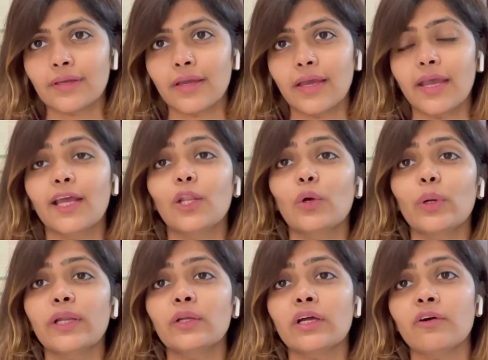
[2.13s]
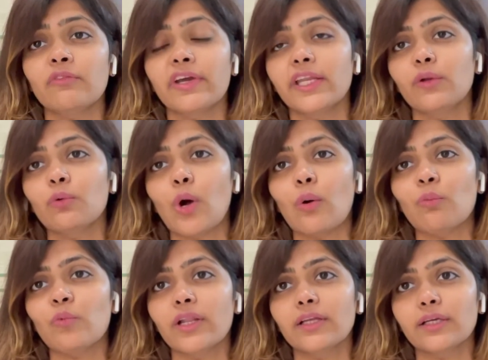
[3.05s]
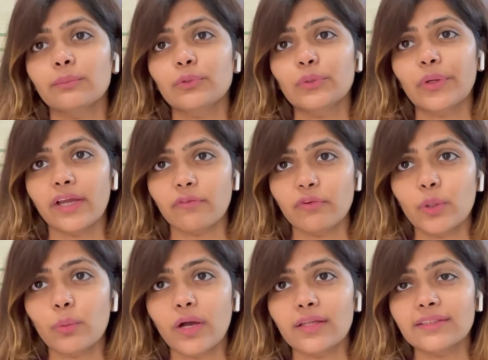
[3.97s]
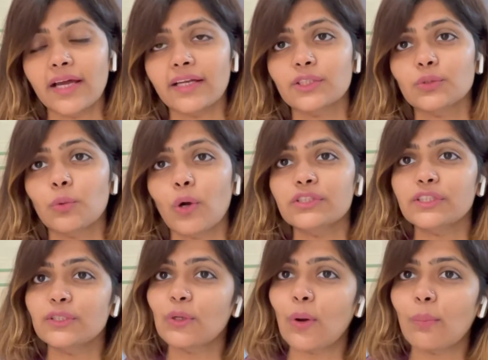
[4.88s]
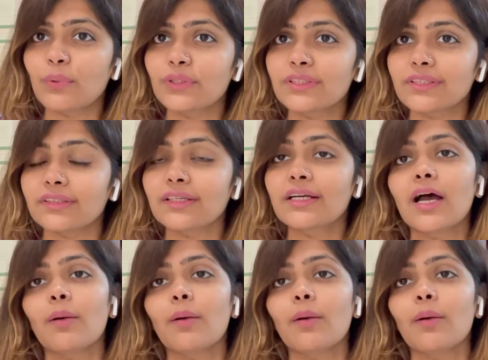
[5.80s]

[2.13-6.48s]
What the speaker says: Hello and a very warm welcome to everyone that is watching LawPutra.